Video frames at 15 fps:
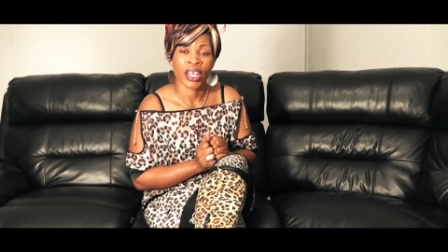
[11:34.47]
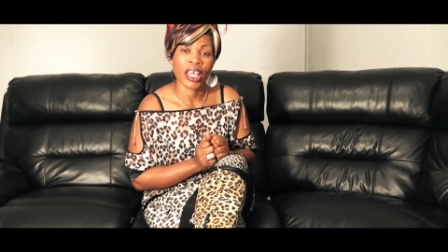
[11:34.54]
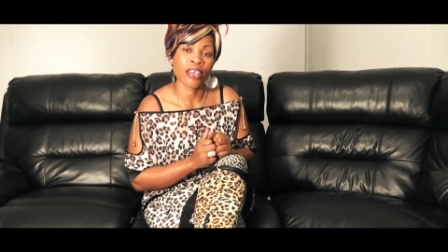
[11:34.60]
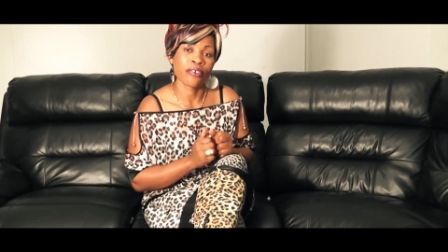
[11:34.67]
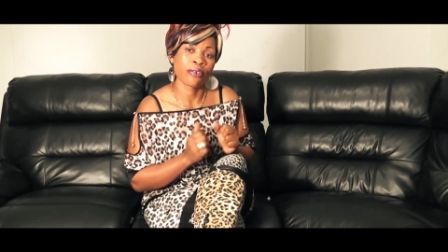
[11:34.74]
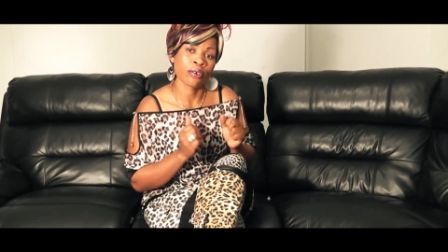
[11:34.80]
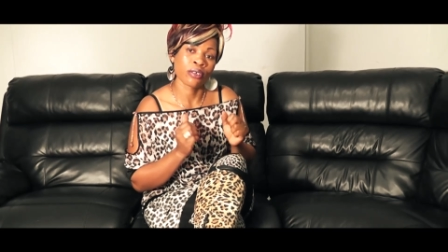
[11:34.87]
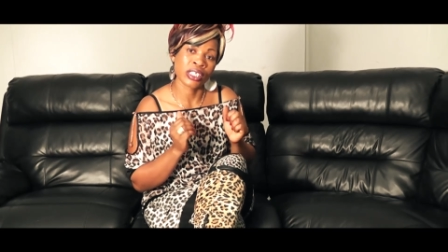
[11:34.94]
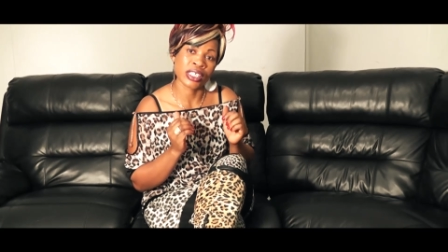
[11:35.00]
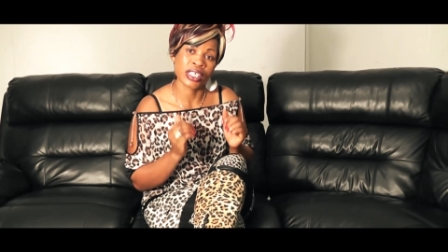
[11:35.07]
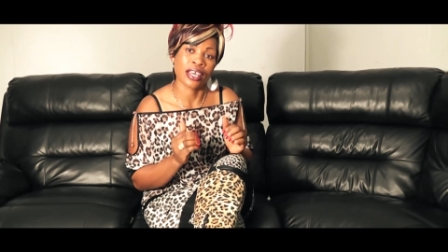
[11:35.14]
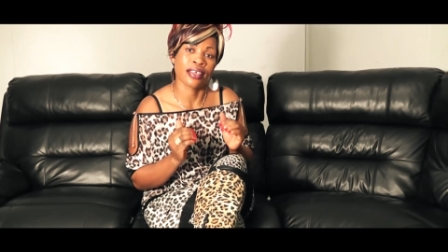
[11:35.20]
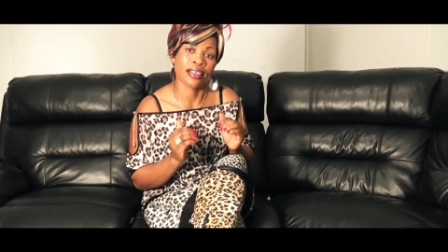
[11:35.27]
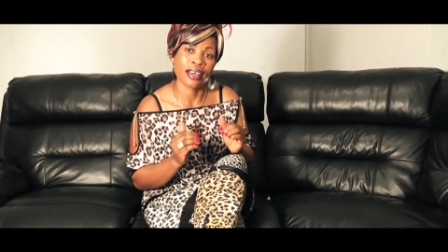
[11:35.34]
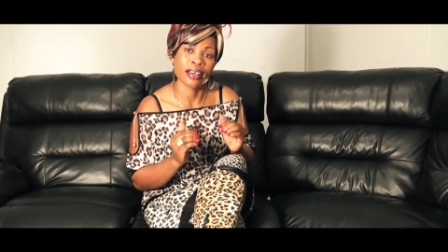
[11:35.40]
If you
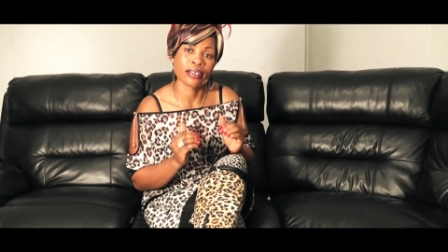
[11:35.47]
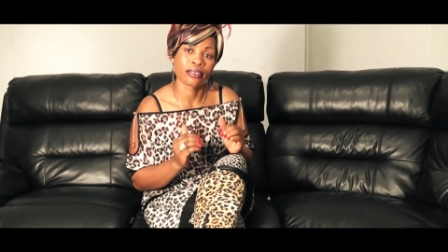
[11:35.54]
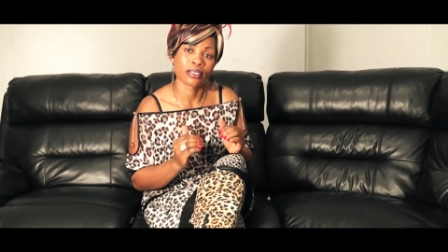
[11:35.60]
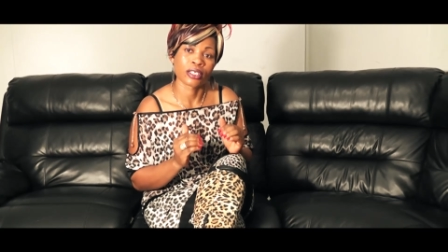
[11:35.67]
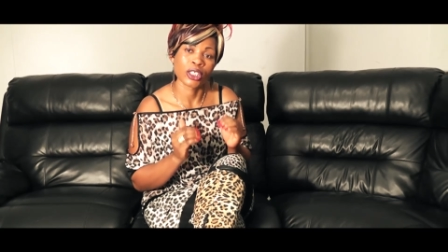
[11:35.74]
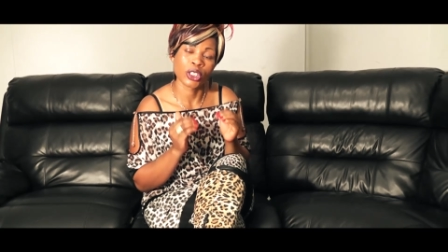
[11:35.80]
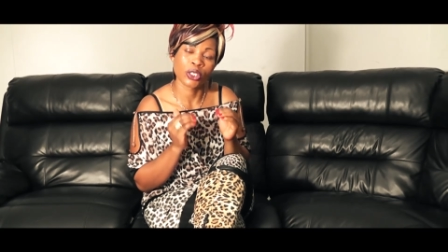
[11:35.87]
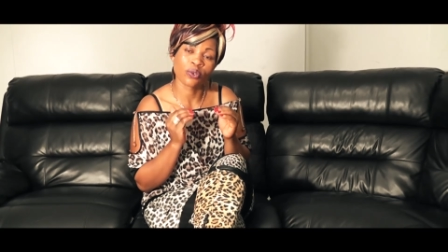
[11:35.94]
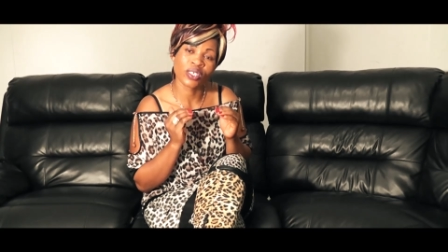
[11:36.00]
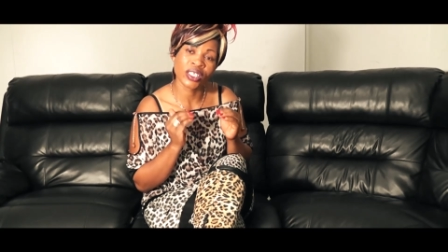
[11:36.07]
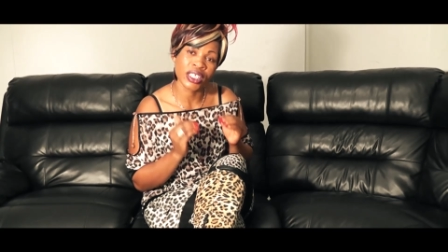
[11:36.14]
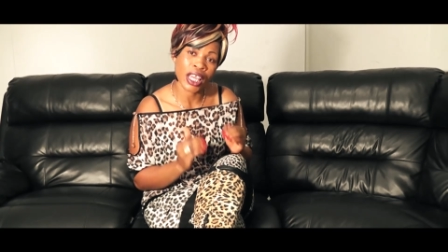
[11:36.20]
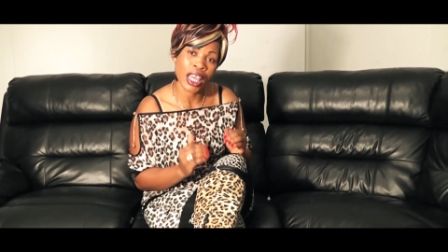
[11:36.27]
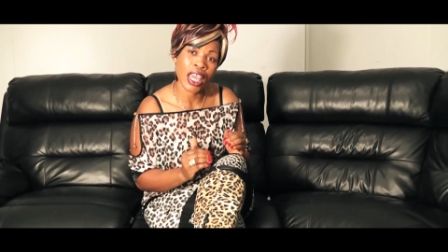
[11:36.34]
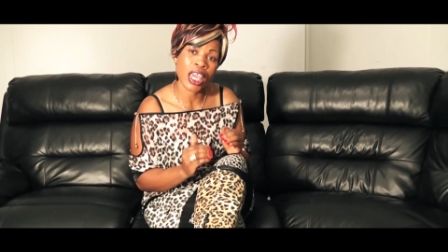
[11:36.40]
see that
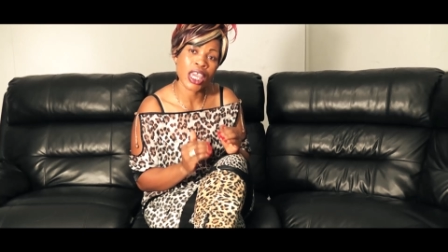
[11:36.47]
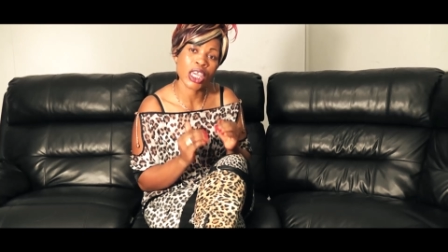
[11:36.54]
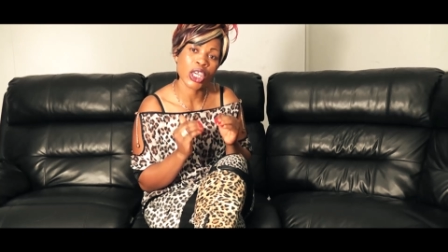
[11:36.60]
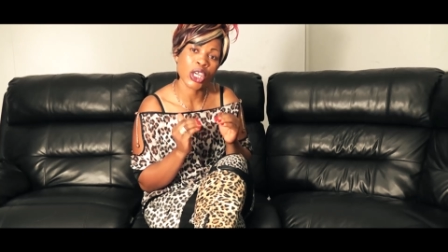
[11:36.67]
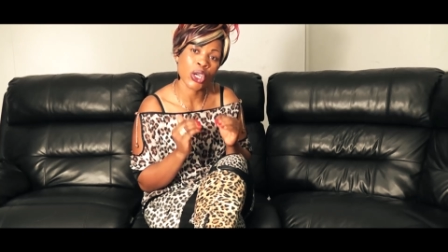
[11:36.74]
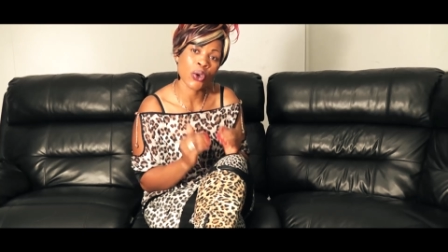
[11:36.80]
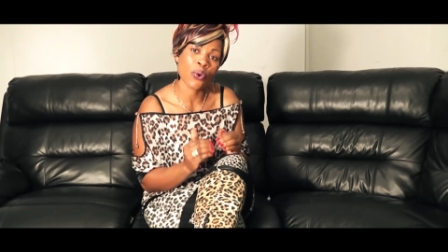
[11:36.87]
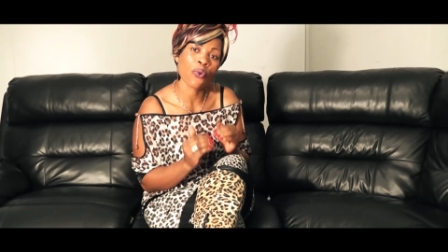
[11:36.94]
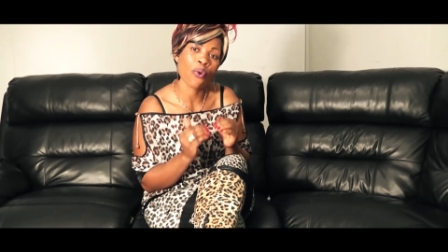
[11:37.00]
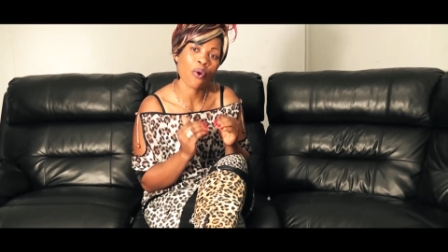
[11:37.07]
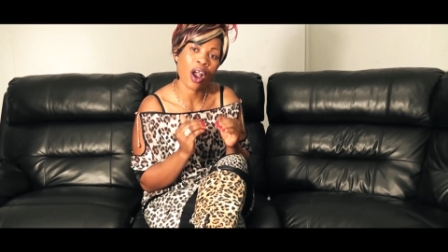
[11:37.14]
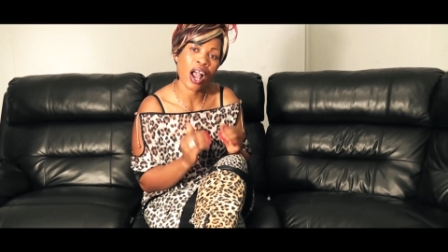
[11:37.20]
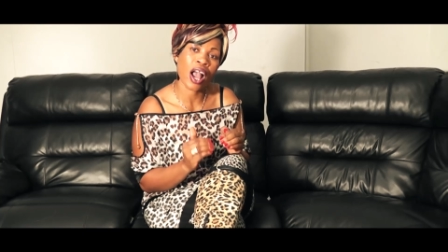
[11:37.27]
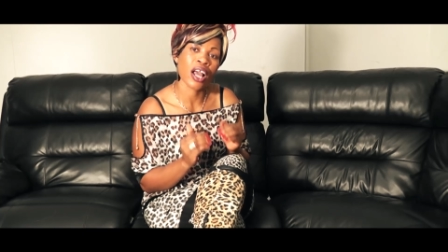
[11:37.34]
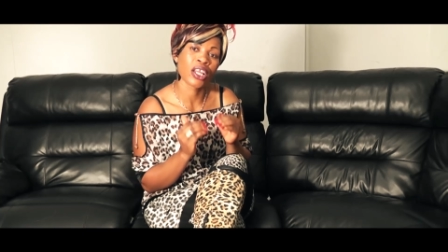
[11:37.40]
today
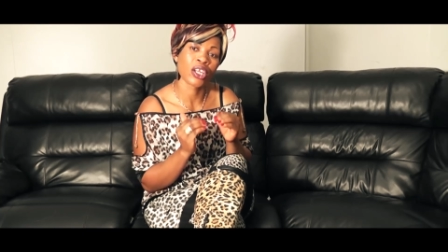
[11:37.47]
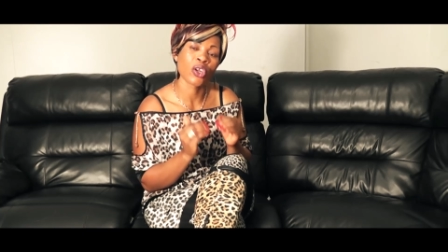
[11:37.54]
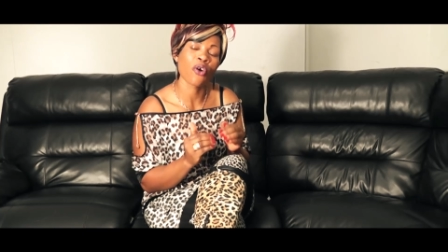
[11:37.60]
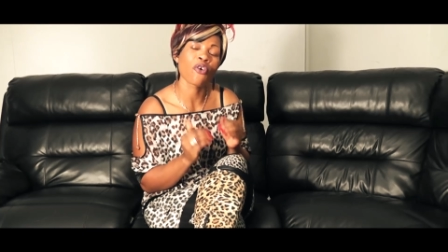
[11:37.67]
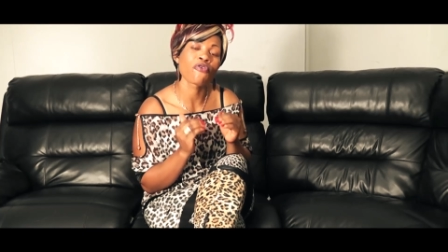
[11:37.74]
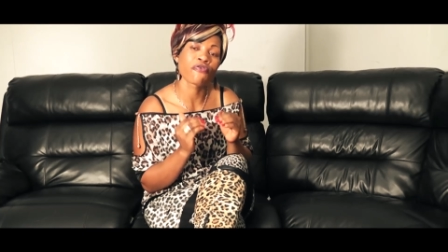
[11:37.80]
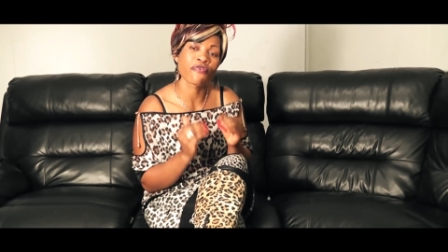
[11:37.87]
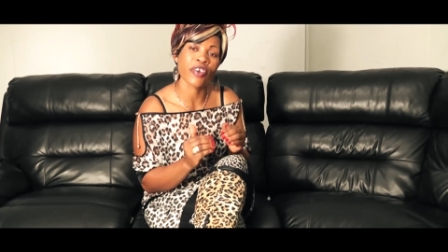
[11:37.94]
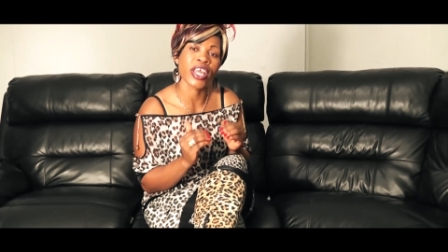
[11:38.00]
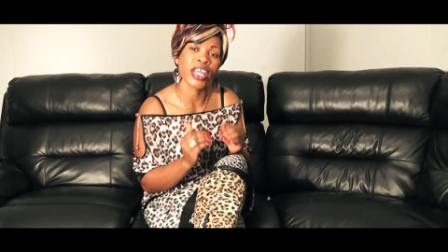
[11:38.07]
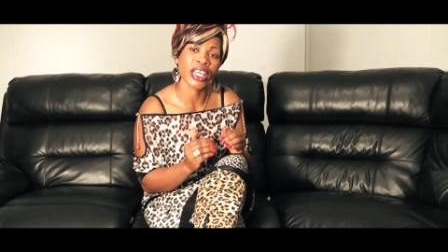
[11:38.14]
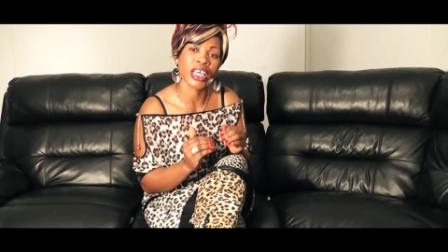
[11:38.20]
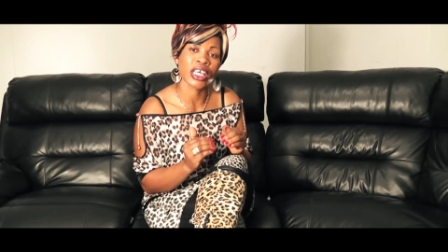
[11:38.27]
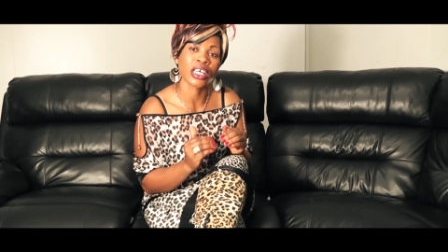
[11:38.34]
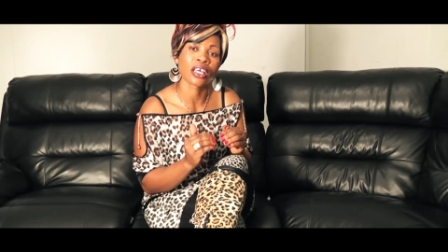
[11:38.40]
you are not
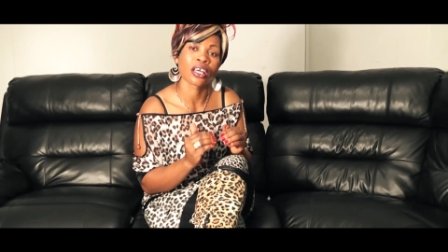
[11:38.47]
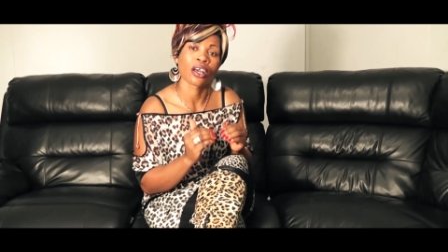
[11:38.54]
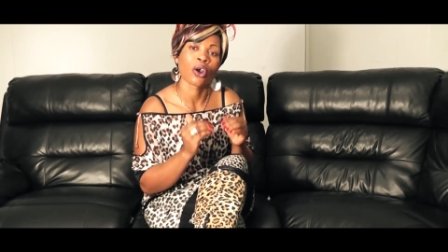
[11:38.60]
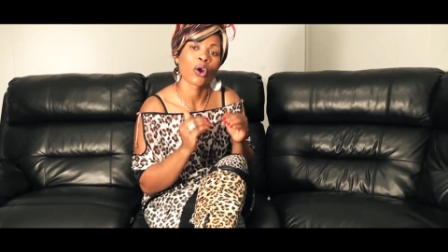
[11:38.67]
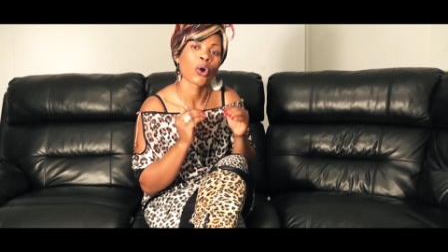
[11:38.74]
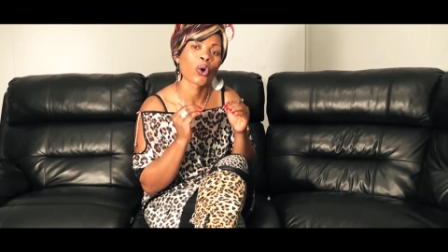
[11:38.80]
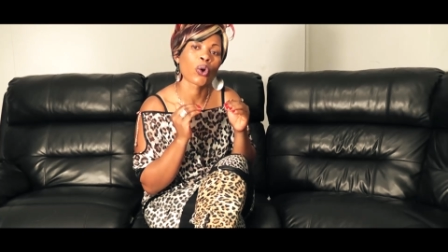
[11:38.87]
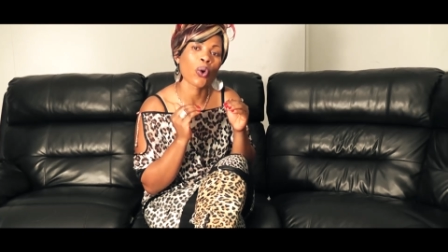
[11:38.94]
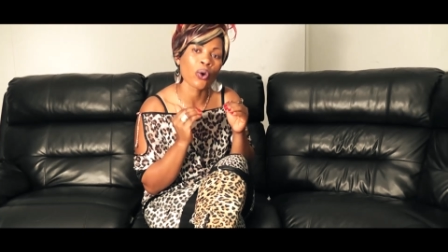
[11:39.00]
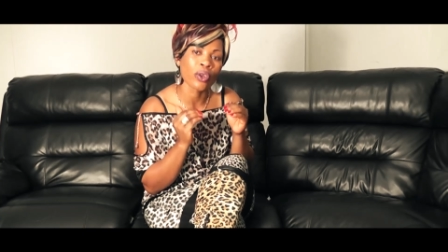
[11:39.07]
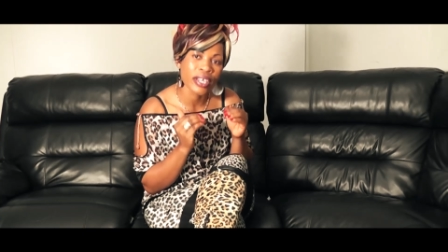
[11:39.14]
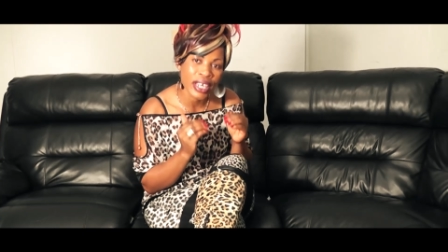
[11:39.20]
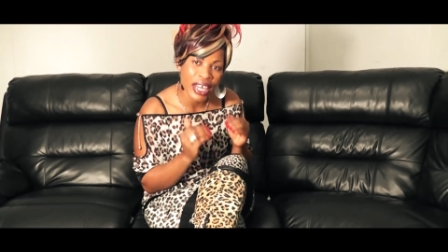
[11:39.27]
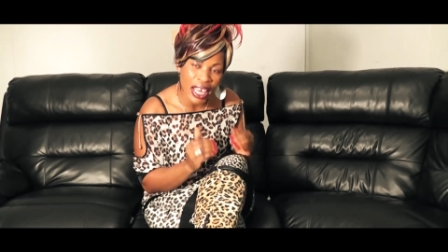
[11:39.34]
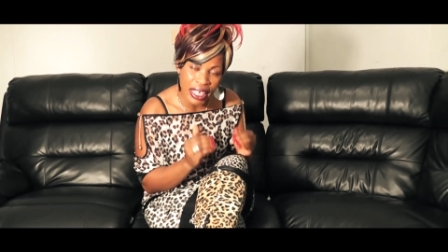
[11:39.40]
feeling
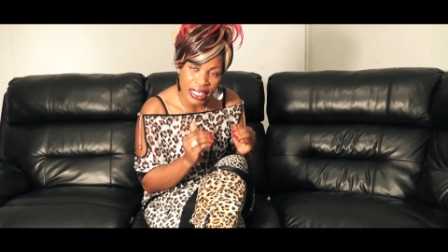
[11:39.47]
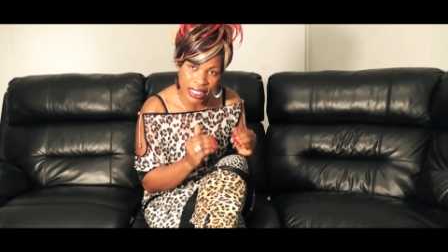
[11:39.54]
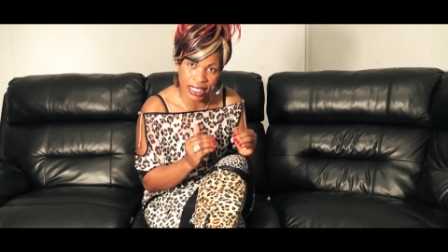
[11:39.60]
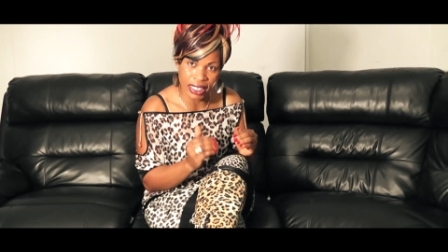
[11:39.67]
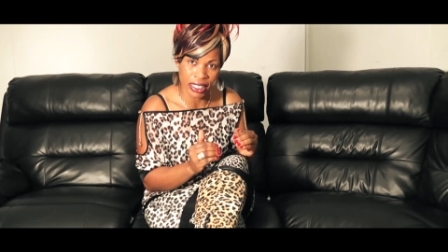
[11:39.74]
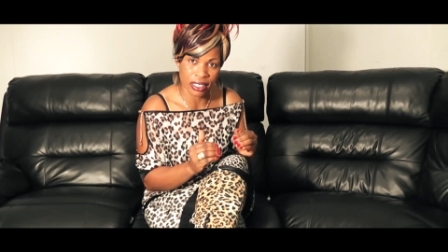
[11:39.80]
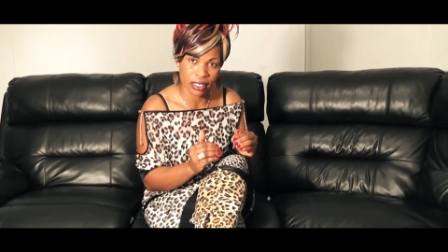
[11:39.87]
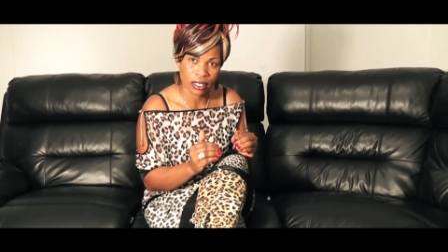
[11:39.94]
connected